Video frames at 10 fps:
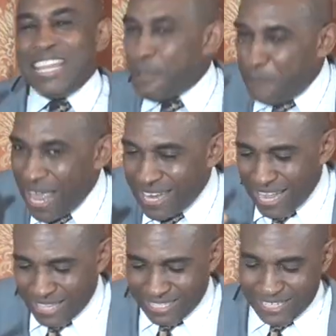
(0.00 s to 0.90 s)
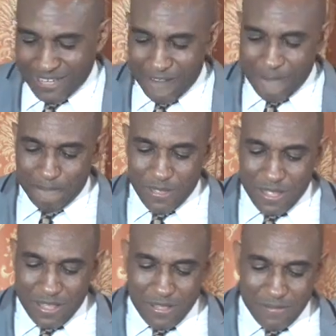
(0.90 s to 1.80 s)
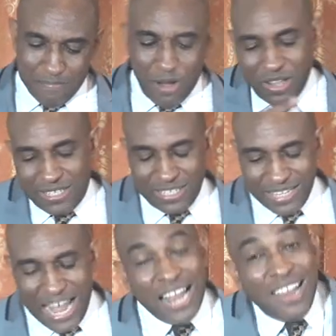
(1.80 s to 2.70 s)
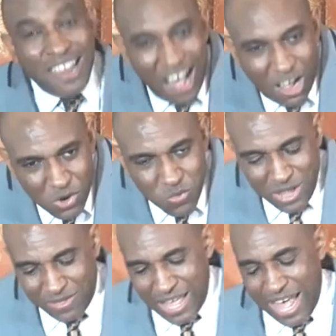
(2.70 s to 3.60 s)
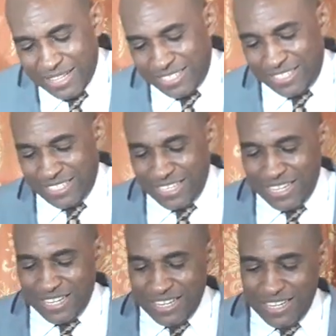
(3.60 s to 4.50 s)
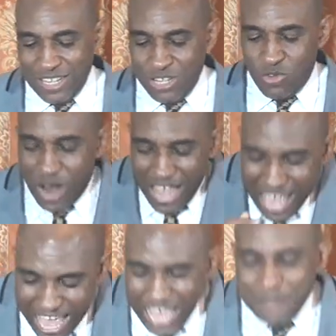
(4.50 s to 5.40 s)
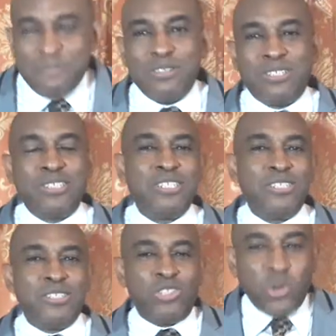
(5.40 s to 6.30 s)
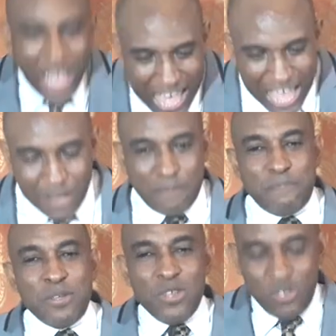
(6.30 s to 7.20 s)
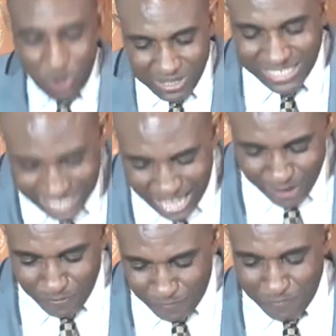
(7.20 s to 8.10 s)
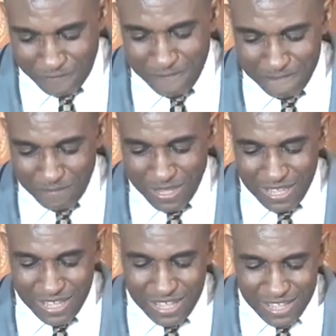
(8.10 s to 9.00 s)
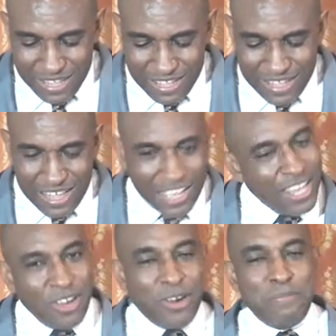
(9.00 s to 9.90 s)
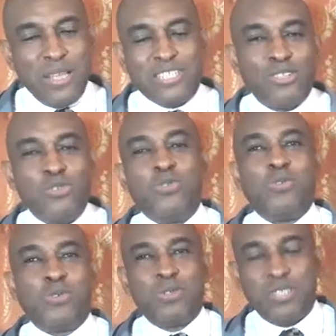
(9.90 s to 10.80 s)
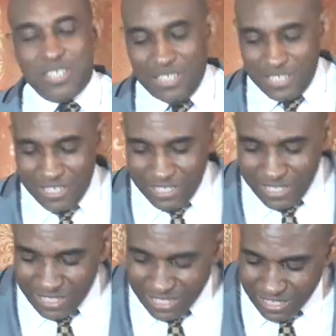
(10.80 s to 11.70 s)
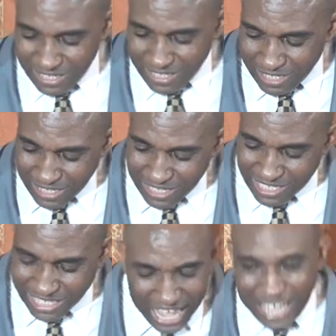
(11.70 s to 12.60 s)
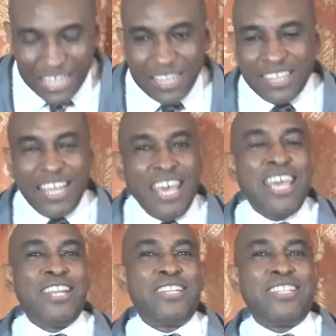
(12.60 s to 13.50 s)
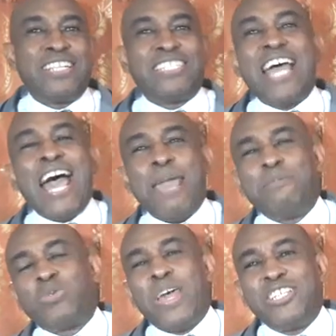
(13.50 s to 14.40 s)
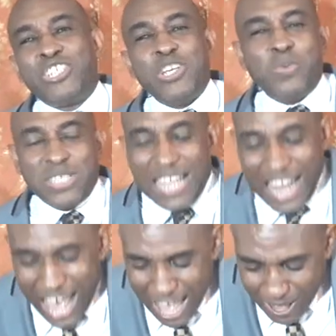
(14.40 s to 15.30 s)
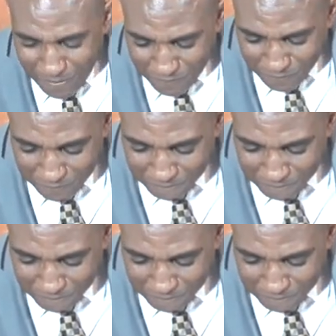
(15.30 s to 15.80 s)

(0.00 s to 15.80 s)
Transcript: independent, but along with that, you are able to help yourself. I hear Miss Lou saying in the times when she was alive,